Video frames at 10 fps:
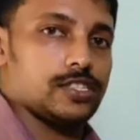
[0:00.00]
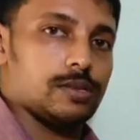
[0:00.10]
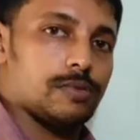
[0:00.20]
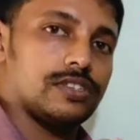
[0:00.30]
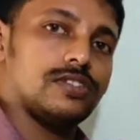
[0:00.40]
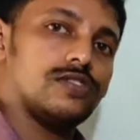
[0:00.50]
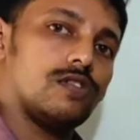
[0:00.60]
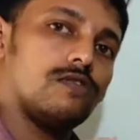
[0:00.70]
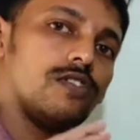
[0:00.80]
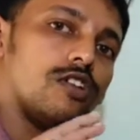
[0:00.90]
The presence
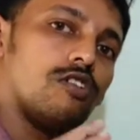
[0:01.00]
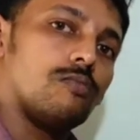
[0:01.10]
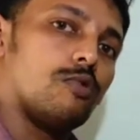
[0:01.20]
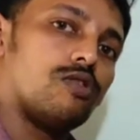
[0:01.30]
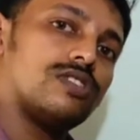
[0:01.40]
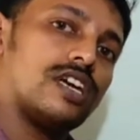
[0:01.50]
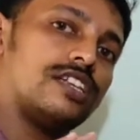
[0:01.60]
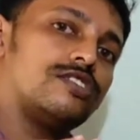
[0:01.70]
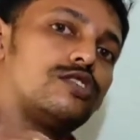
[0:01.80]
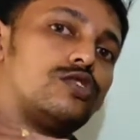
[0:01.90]
of more
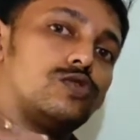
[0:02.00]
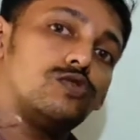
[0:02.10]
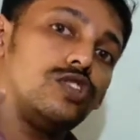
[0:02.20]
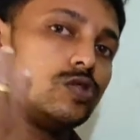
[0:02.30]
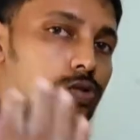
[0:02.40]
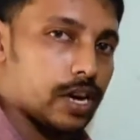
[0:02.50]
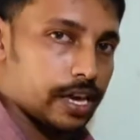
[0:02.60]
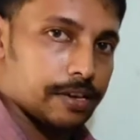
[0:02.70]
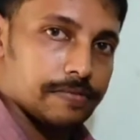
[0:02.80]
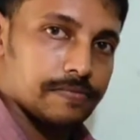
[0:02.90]
than 2 nuclei.
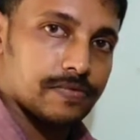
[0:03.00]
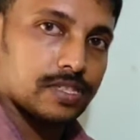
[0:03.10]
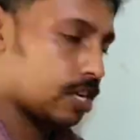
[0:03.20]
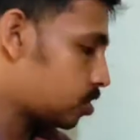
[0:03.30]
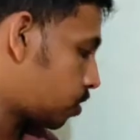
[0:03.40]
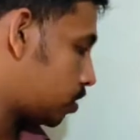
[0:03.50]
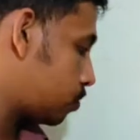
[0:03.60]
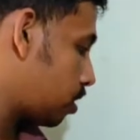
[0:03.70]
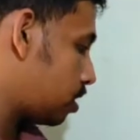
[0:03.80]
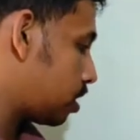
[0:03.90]
That is known as
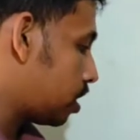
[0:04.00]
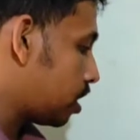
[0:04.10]
what?